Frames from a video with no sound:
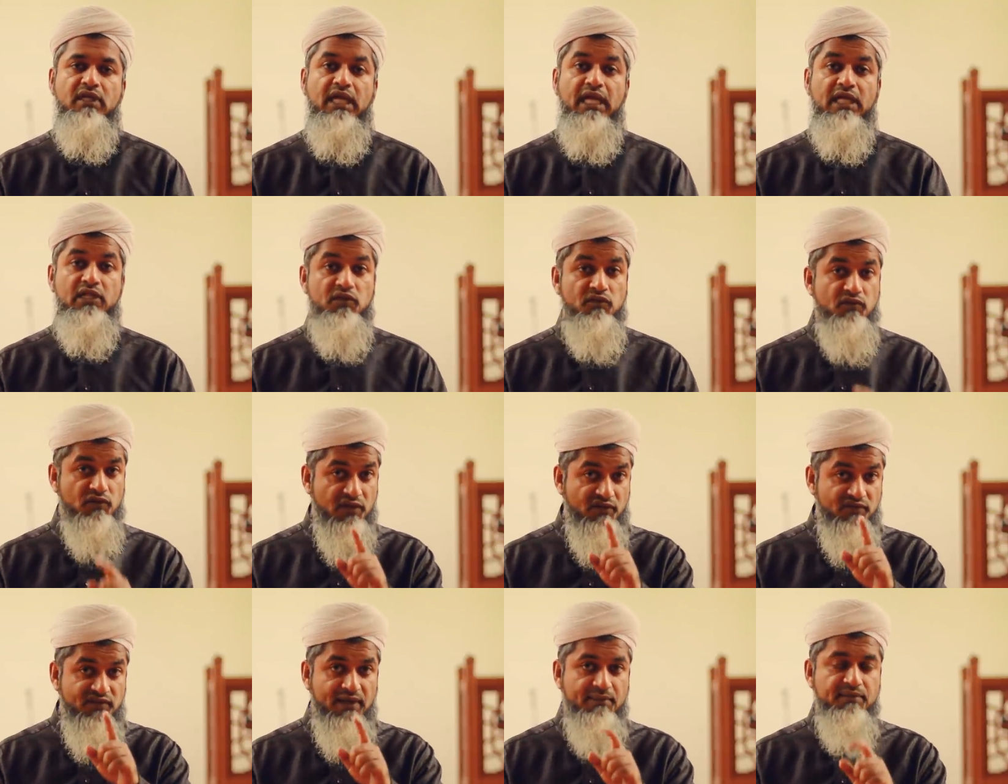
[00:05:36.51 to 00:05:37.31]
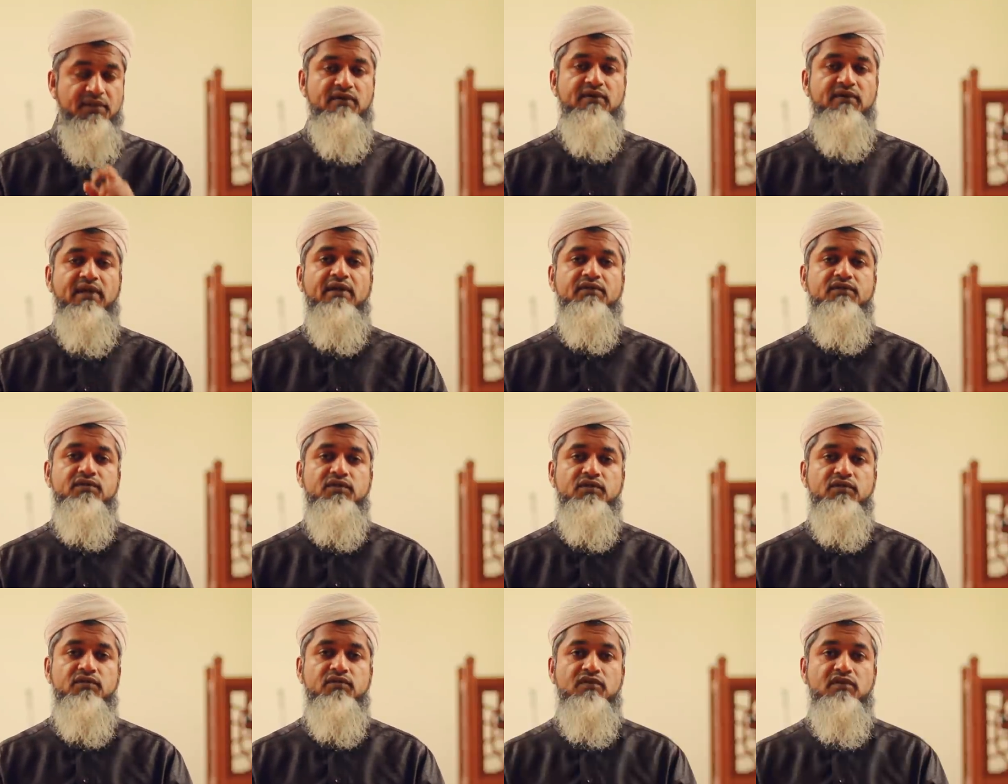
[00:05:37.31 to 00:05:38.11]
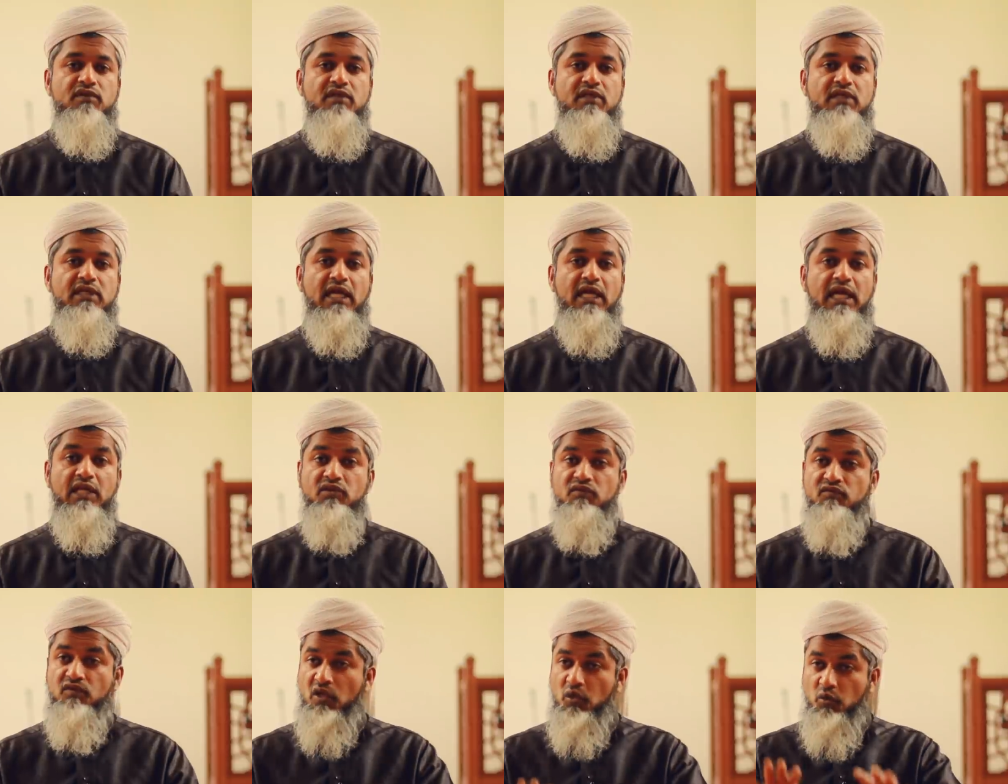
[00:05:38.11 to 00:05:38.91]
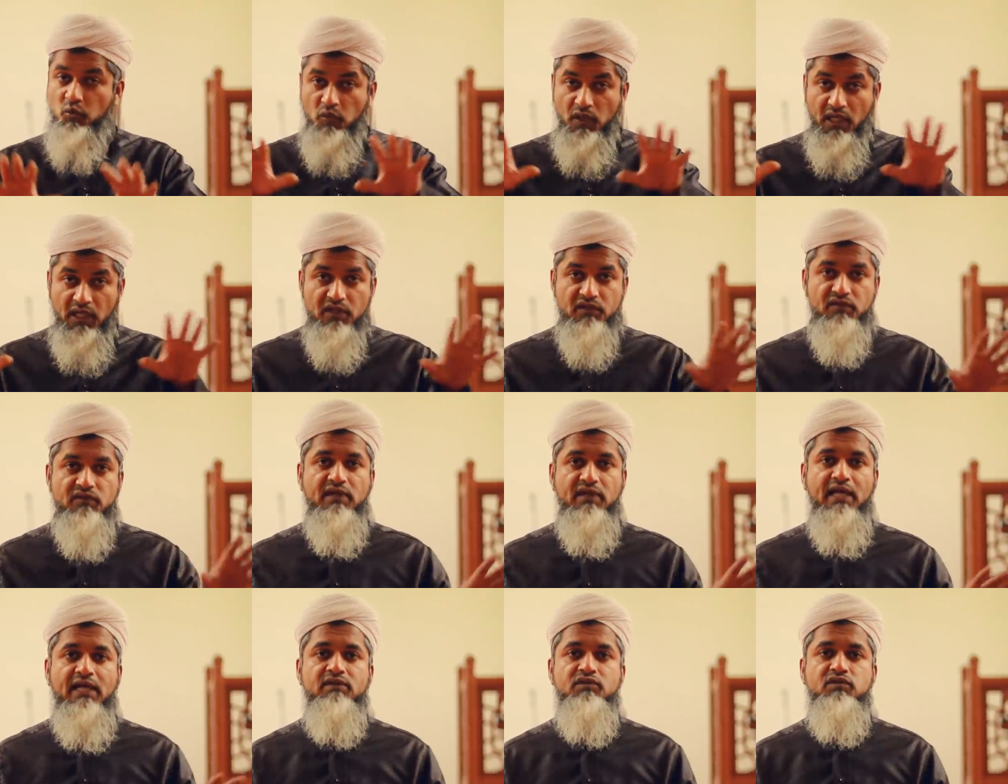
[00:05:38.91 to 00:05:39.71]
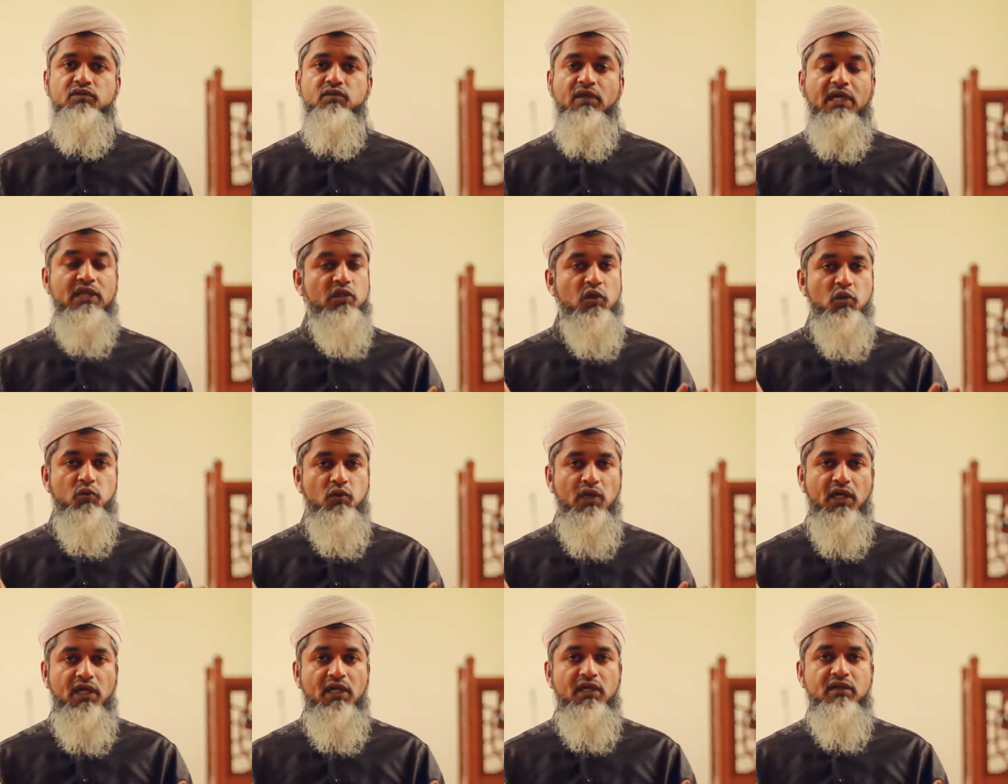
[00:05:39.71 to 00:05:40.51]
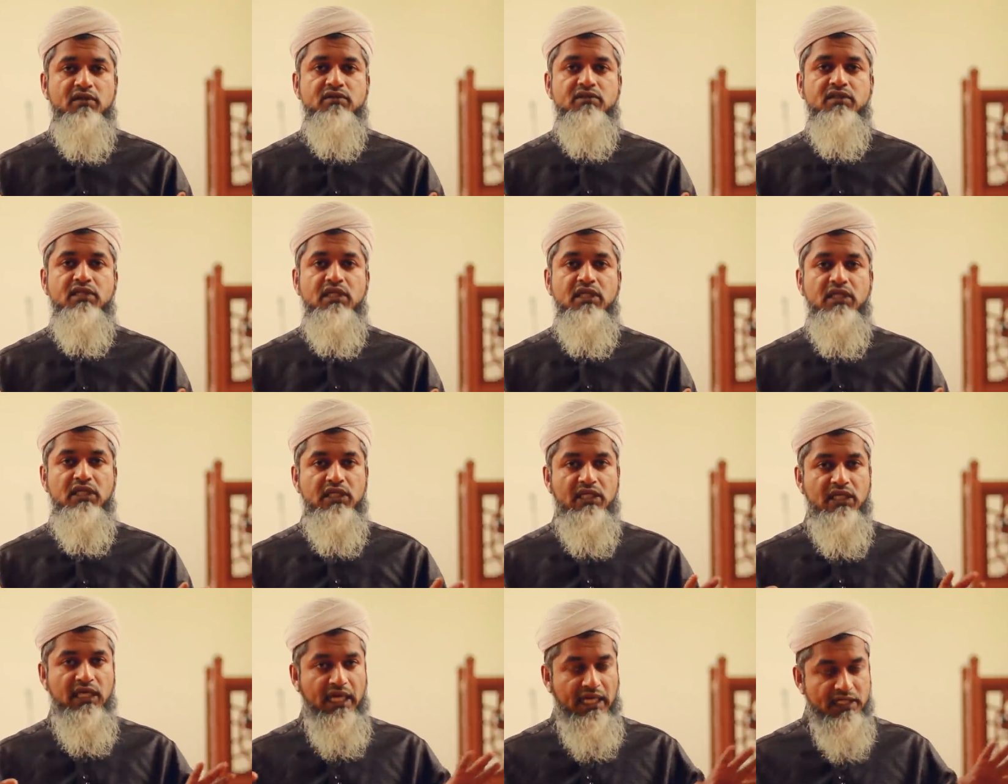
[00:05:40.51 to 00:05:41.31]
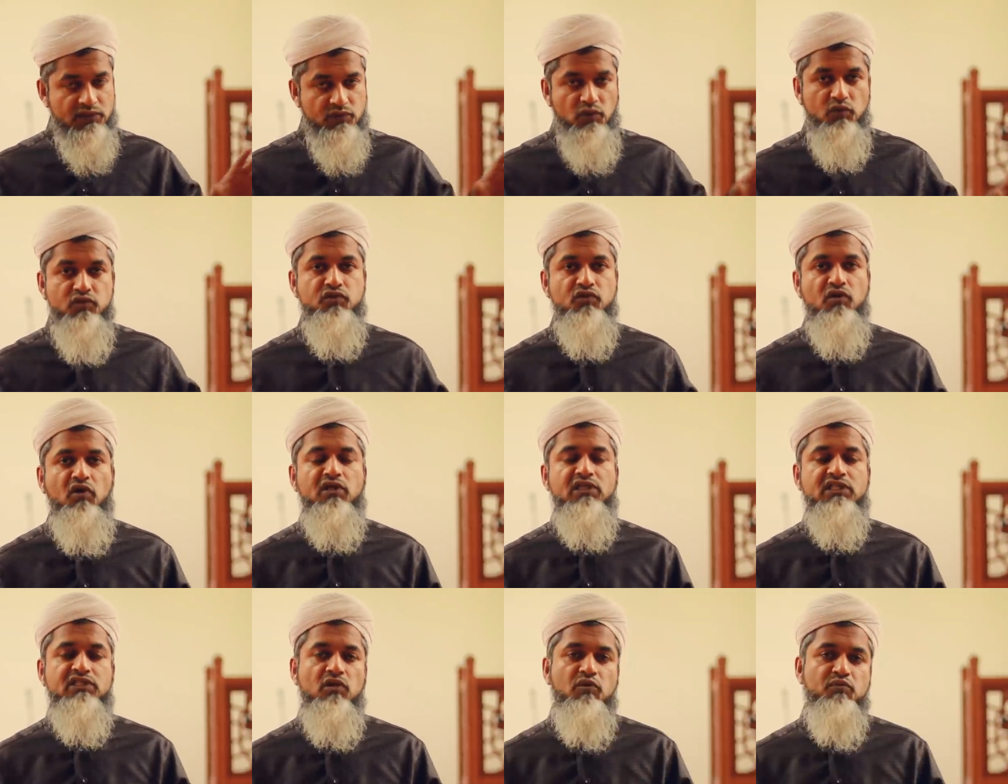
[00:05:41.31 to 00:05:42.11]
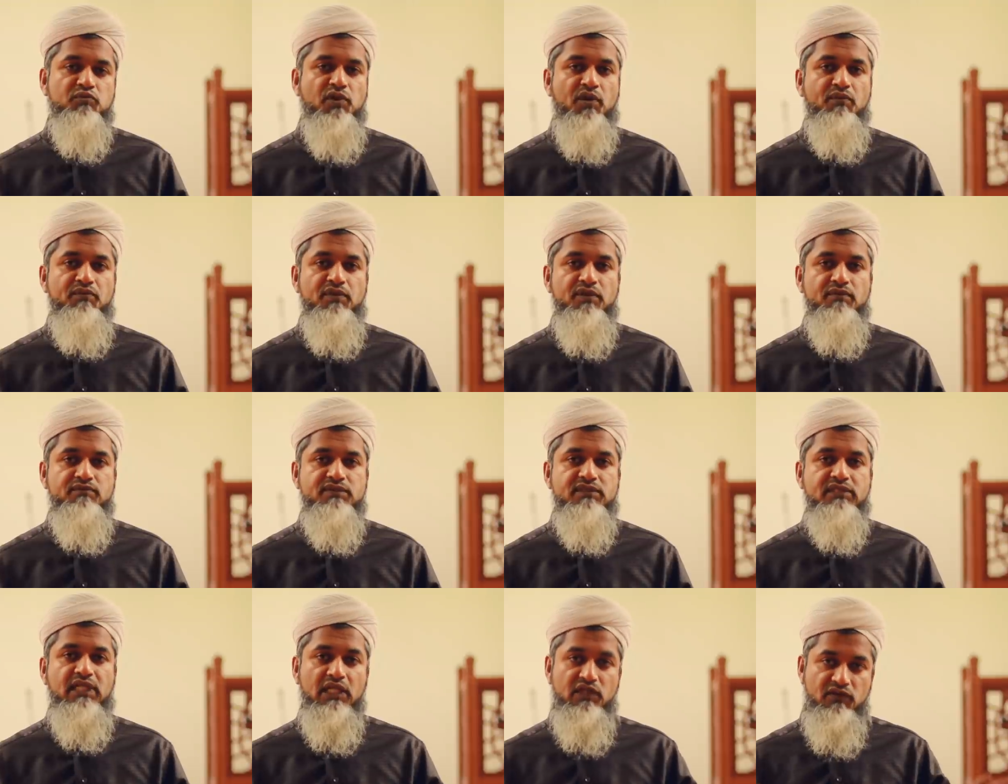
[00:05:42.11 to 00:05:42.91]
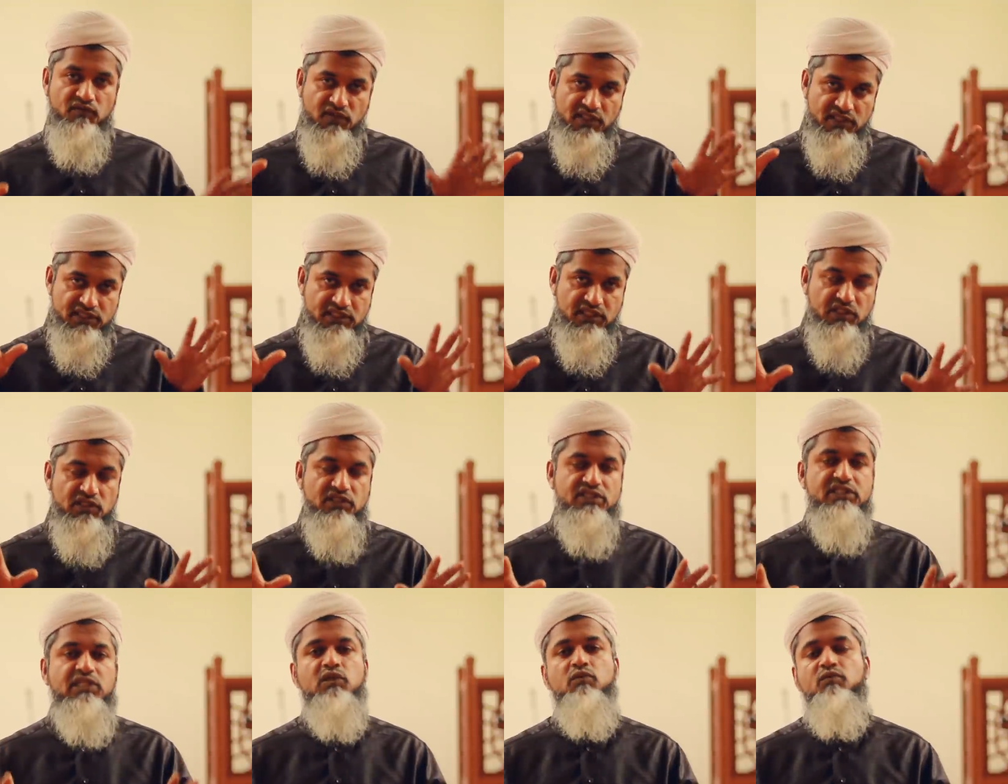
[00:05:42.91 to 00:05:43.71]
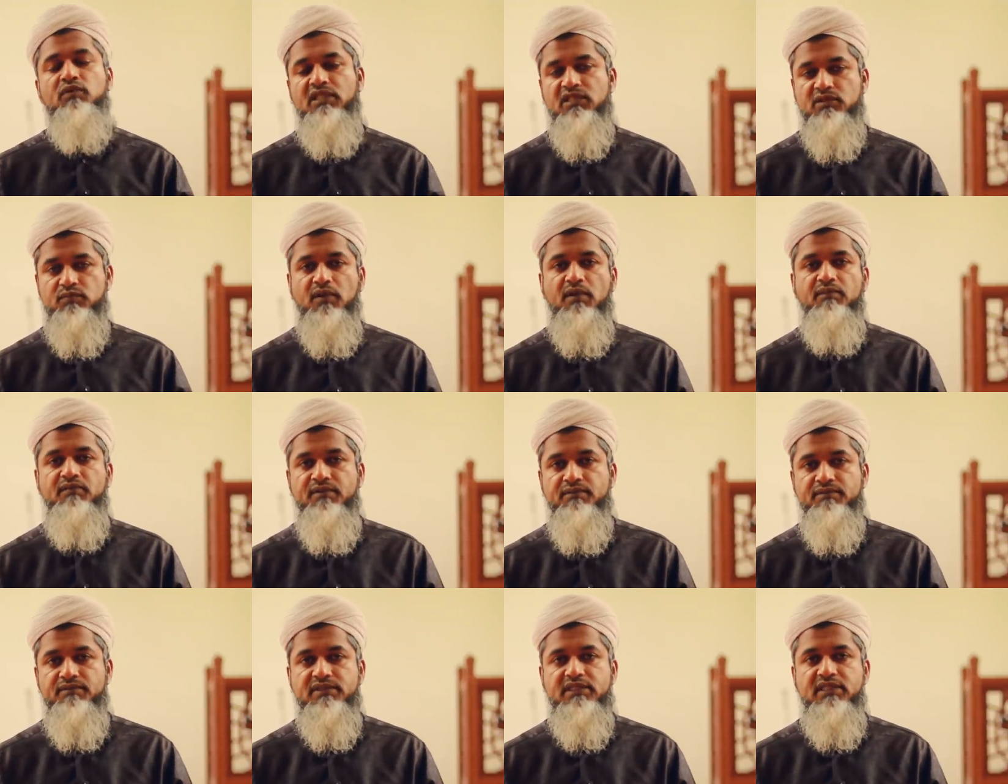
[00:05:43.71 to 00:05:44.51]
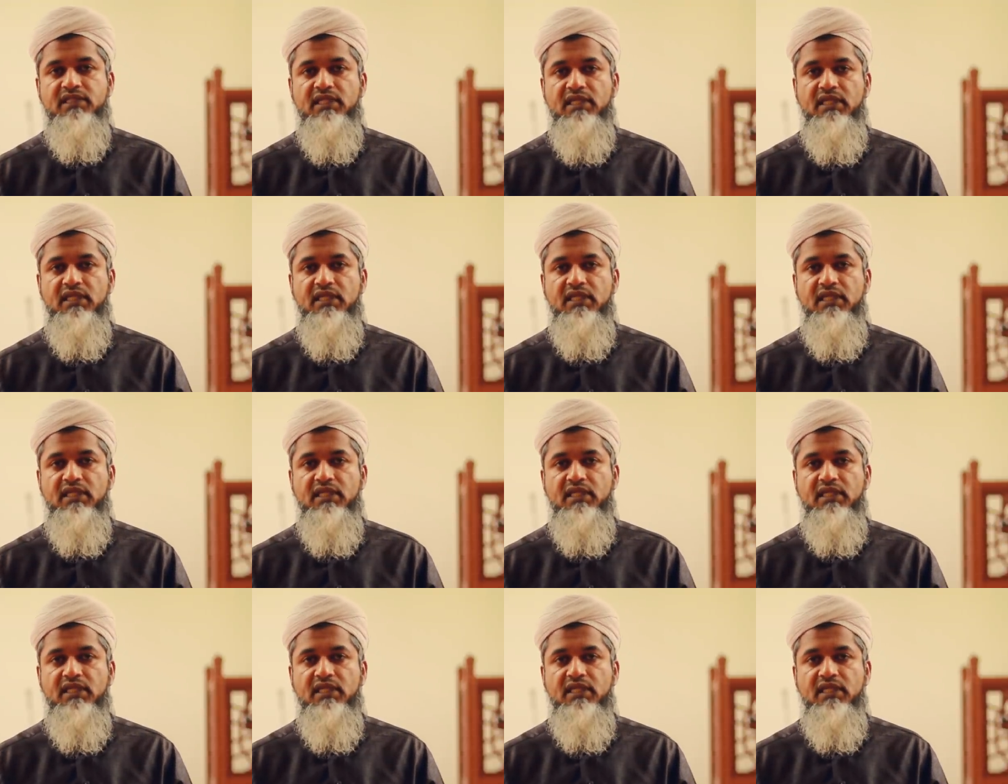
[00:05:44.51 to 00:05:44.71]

And you've got a family around you. And you've got a world around you. And your world has also got its own problems. And you've got to still deal with its problems.